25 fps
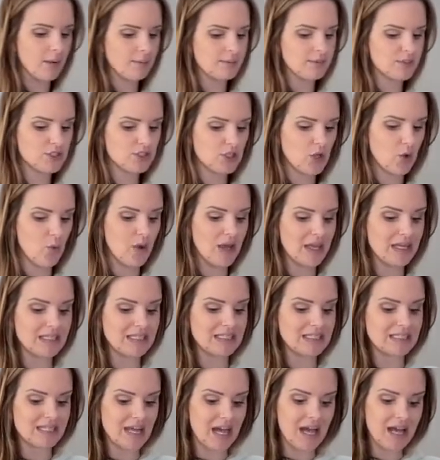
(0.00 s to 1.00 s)
So
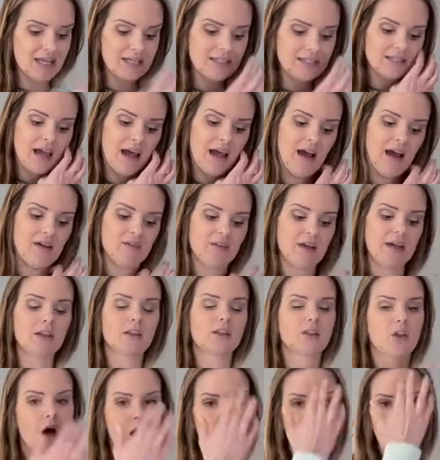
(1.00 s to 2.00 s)
it does have a
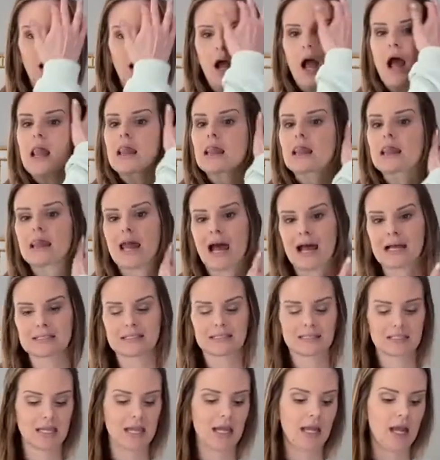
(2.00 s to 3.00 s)
long
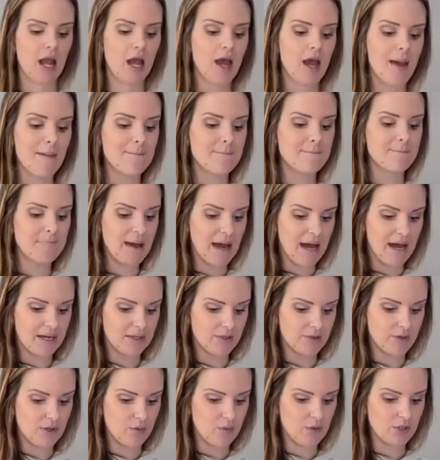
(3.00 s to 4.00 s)
lasting
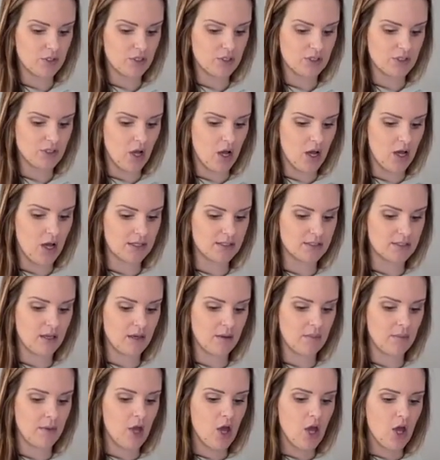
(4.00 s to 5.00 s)
battery, which is
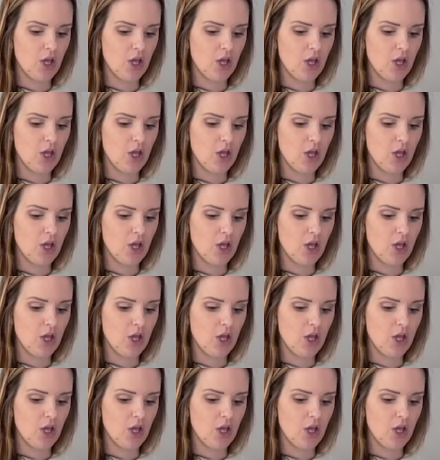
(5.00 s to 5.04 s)
awesome.